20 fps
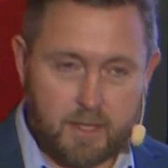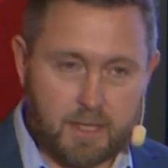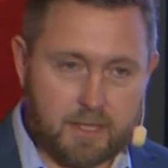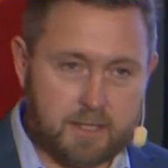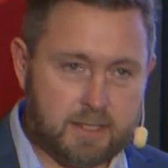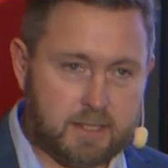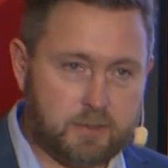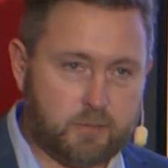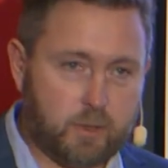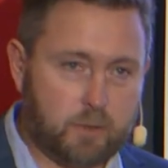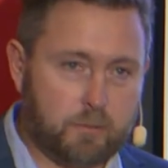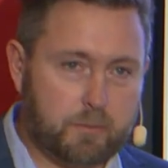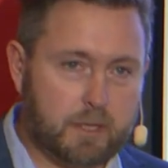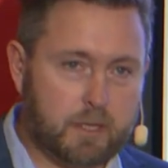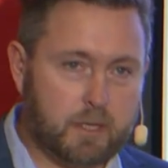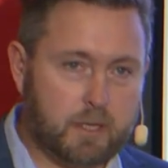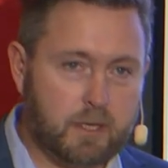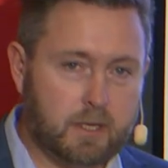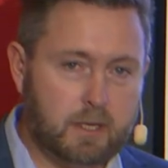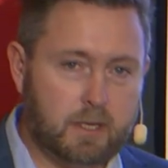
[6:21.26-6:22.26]
this will
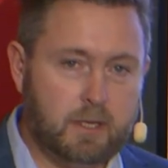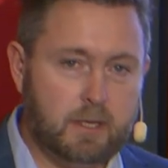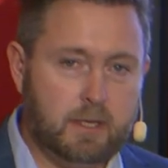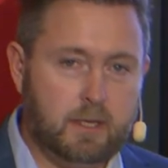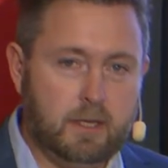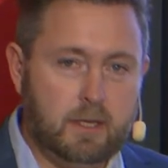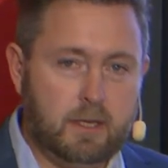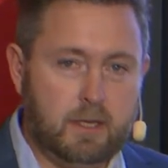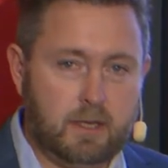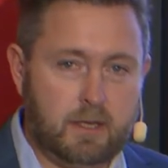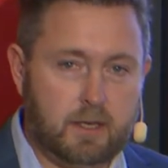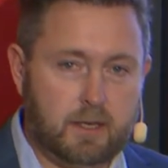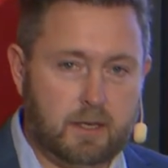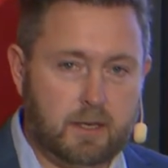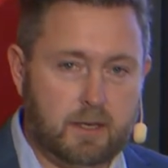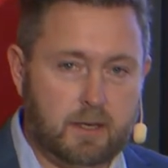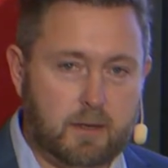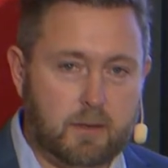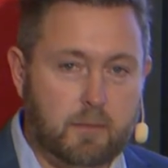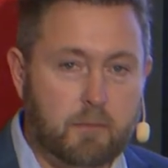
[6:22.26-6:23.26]
be
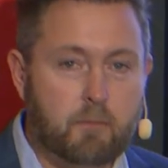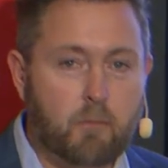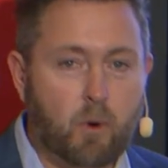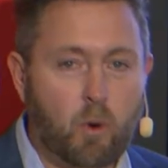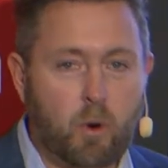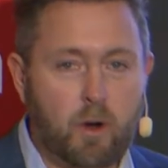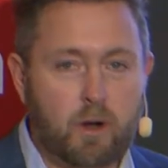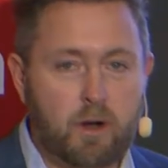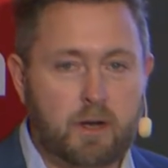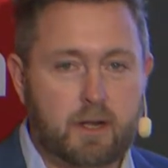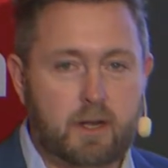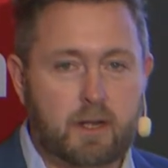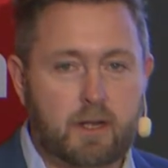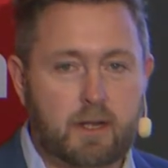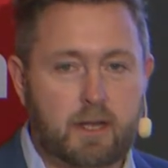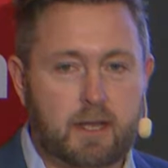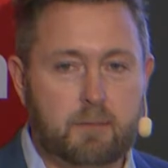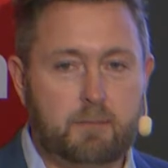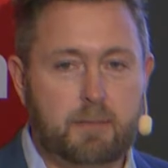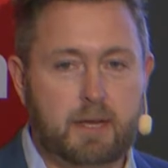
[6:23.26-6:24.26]
uh, more
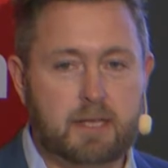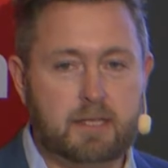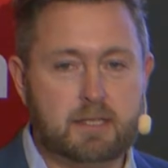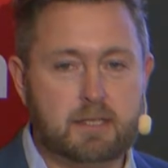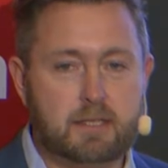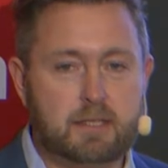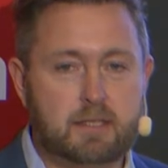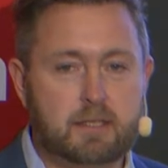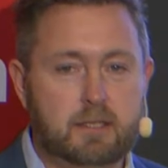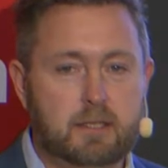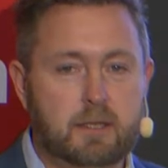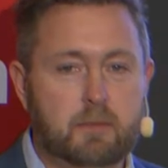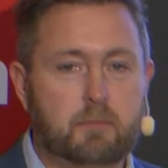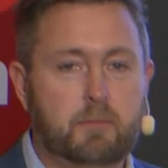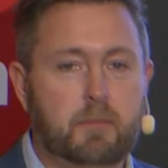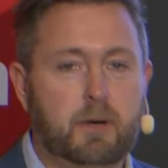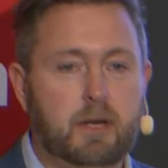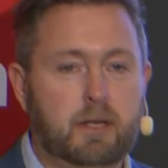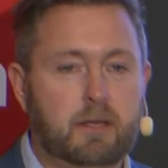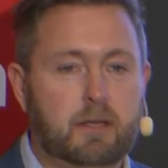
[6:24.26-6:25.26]
capacity,
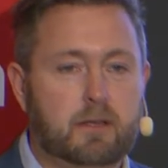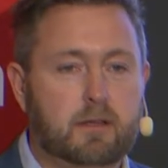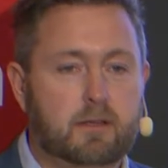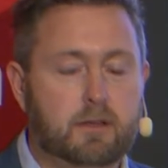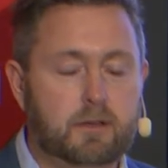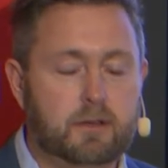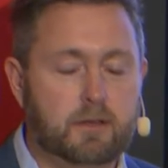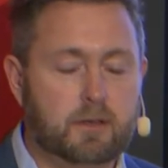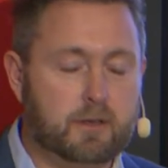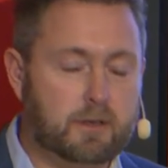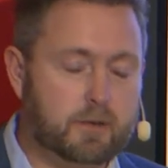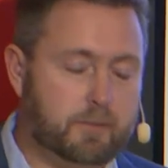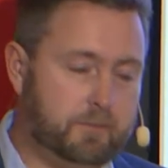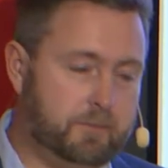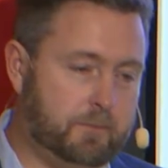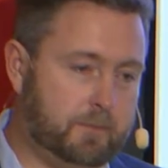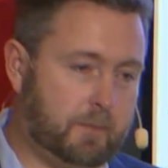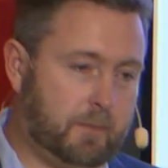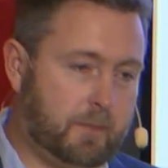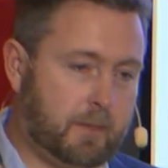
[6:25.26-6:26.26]
but the
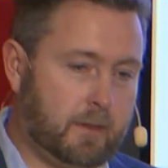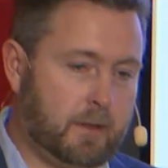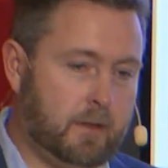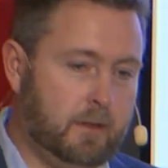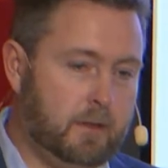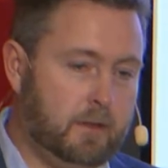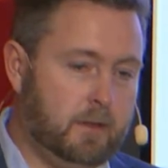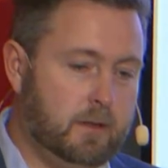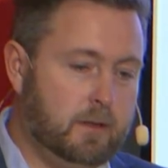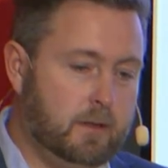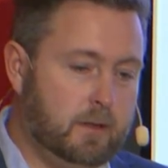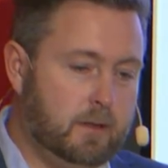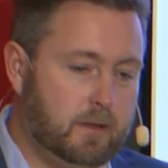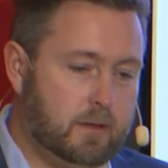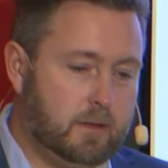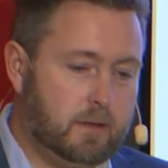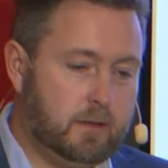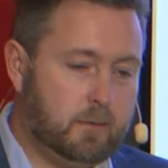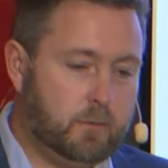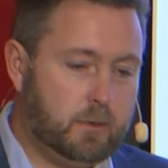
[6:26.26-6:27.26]

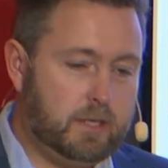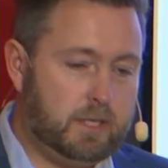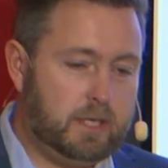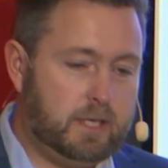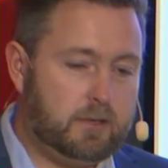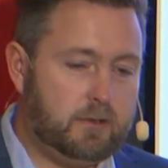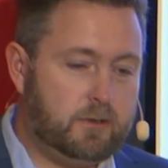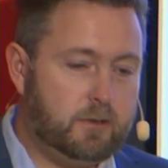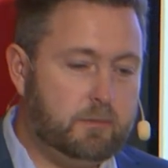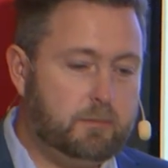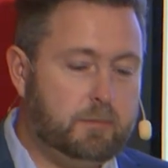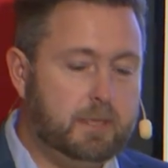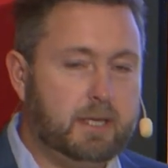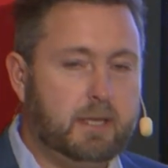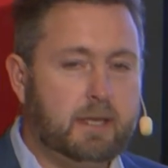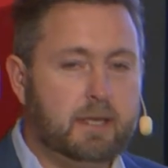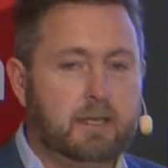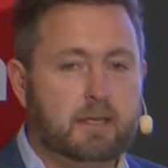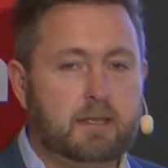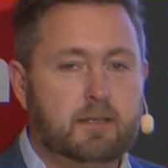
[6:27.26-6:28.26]
we need to
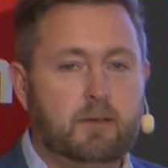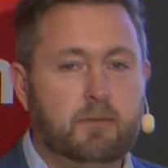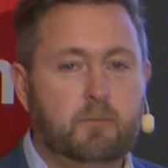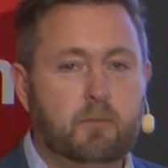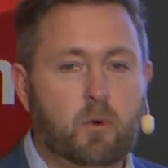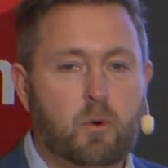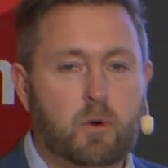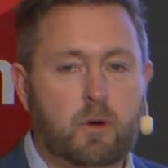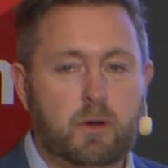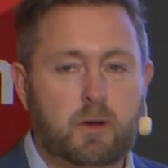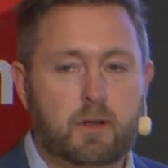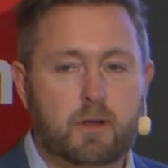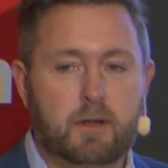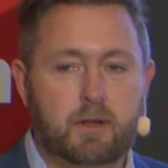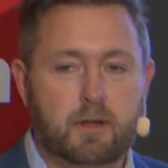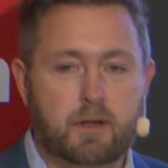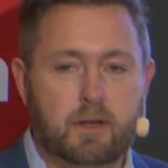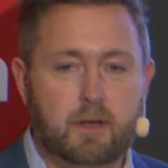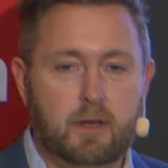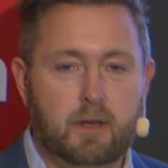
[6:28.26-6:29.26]
build it more
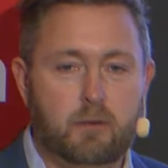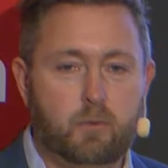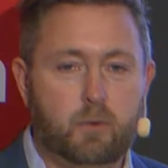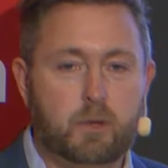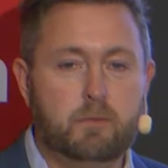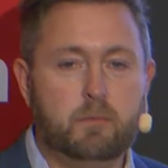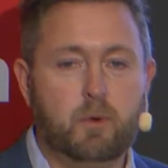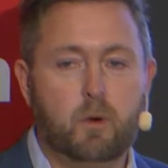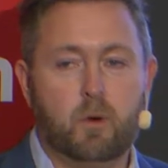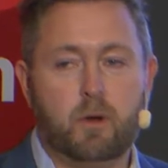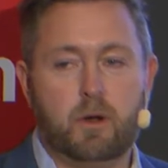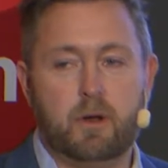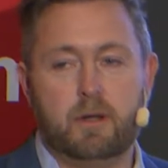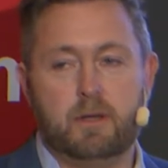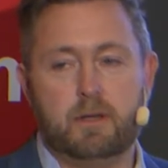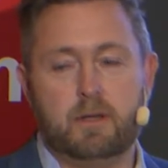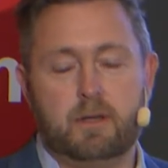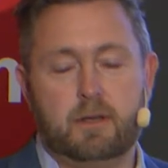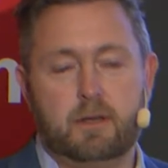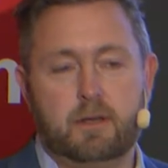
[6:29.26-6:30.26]
uh, with more
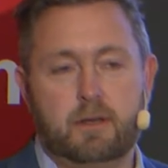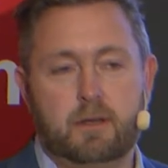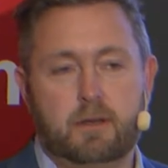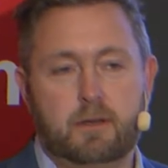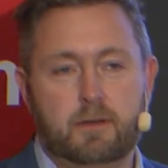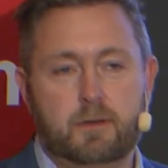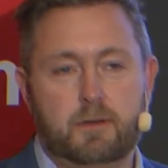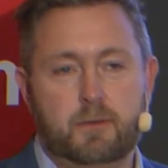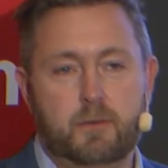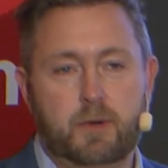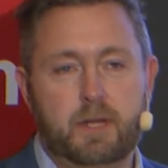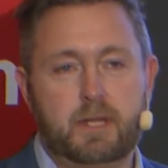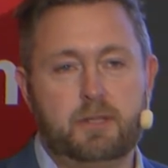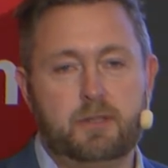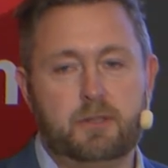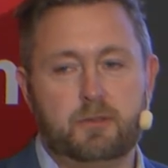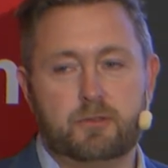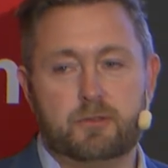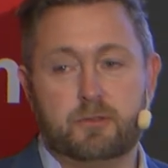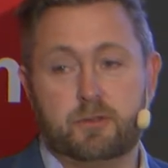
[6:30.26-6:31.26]
uh,
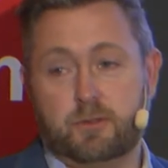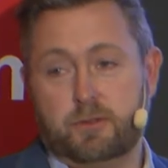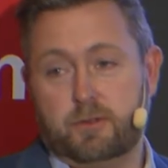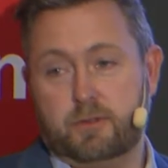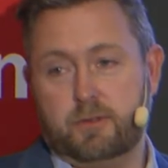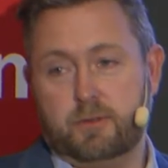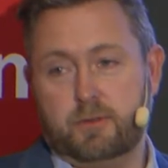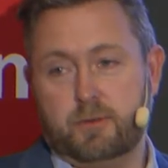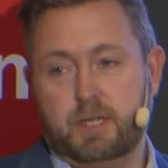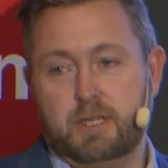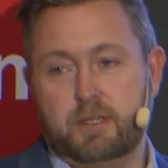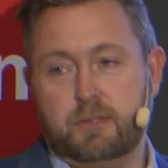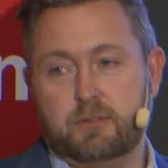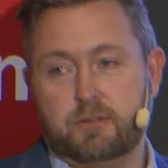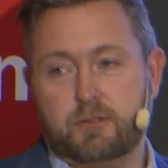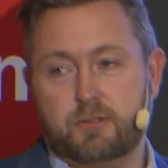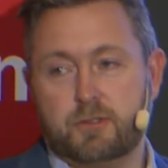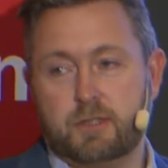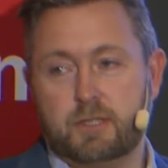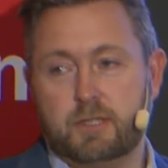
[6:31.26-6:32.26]
radio uh,
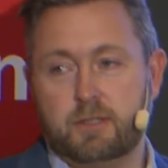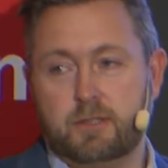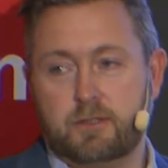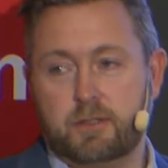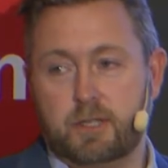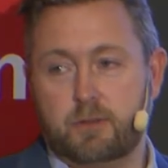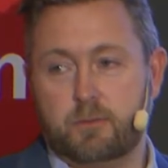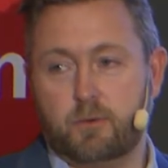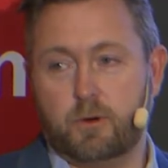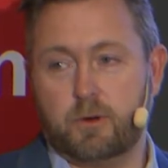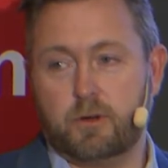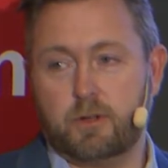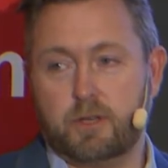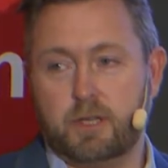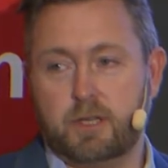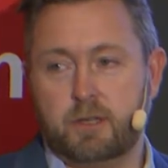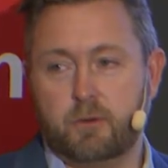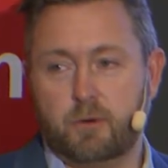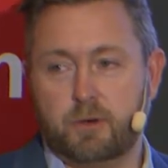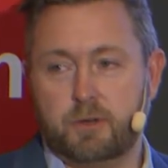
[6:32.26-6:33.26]
radios in the network
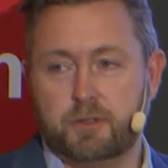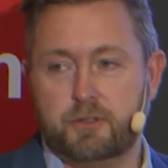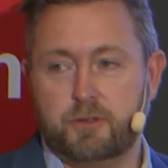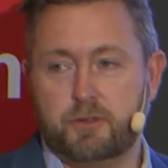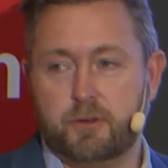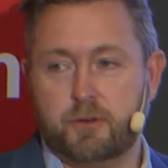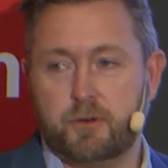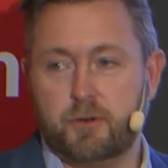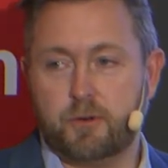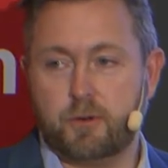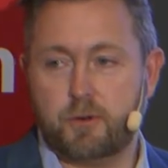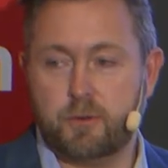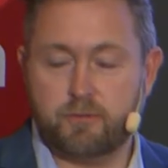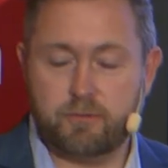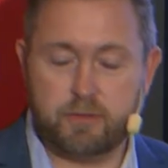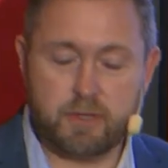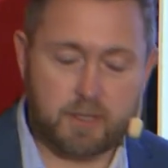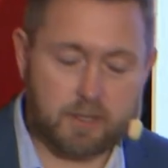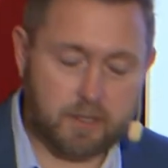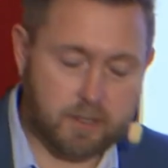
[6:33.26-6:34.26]
in order to
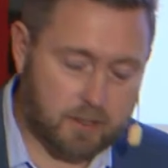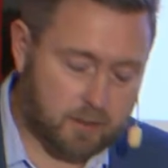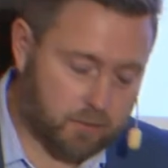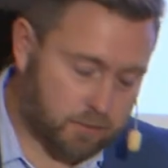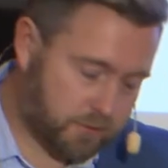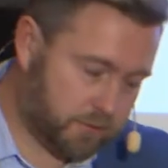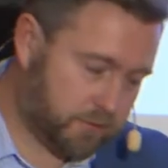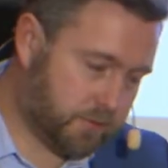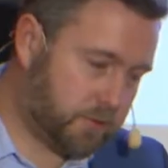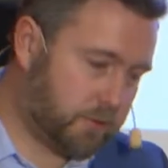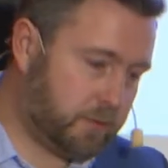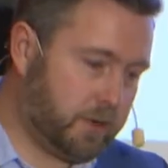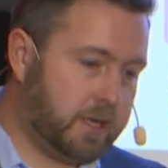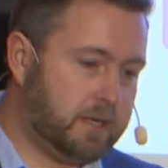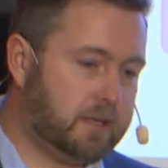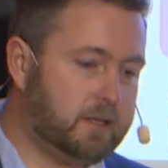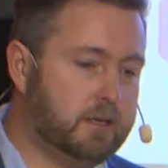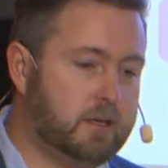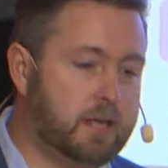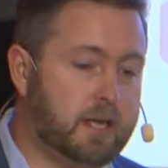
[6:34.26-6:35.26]
feel or
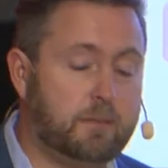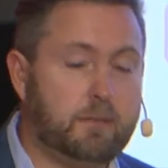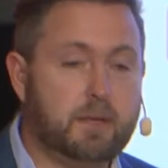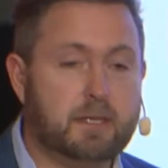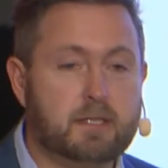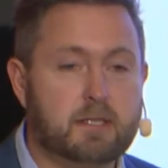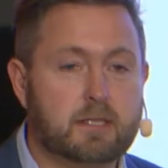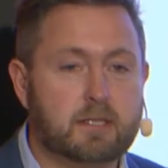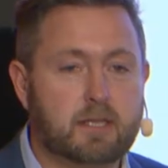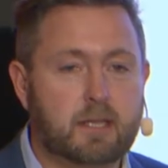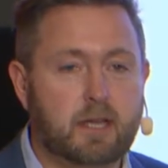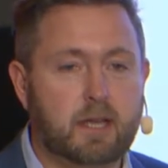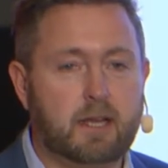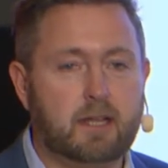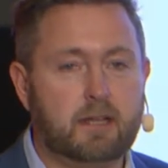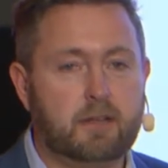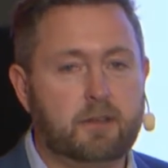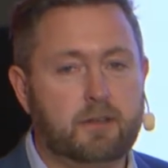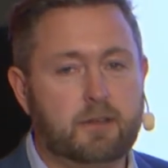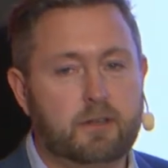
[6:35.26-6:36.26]
create the capacity
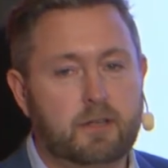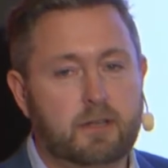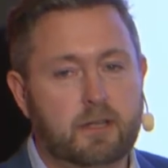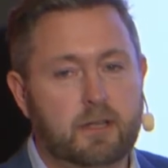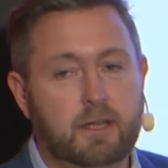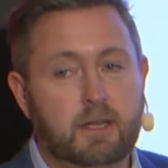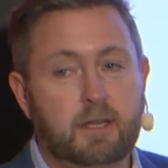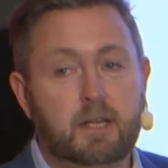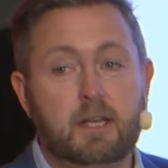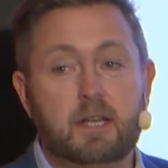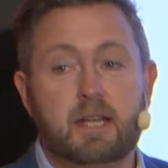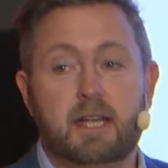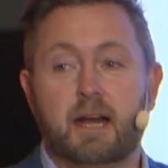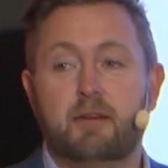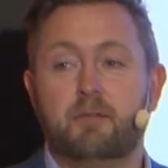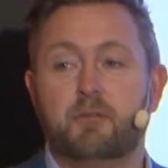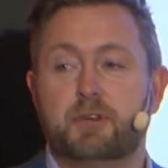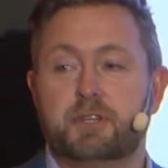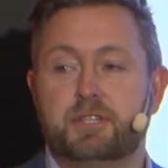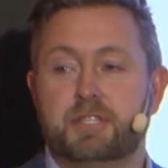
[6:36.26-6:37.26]
and the
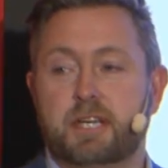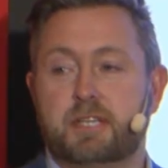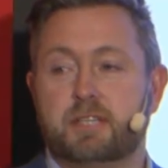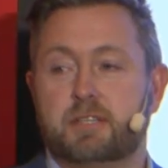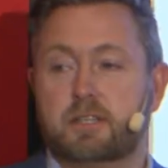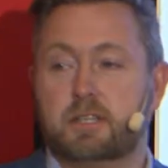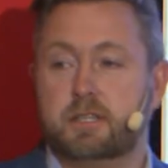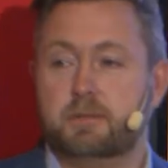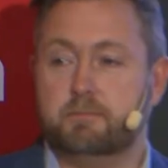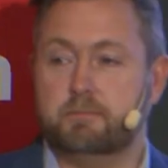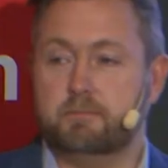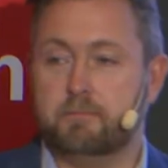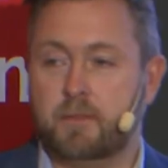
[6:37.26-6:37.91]
coverage actually.